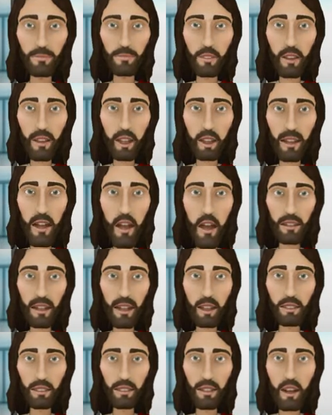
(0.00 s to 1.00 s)
The
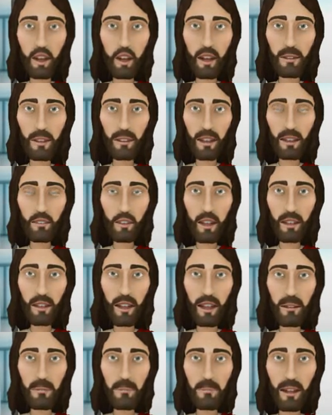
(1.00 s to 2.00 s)
closing ceremony of the
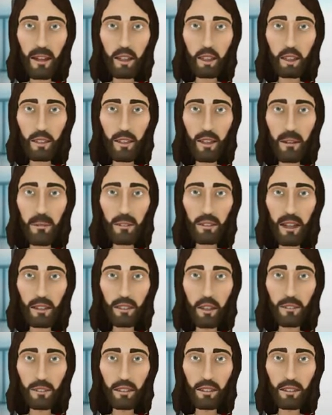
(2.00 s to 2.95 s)
Olympic Games is on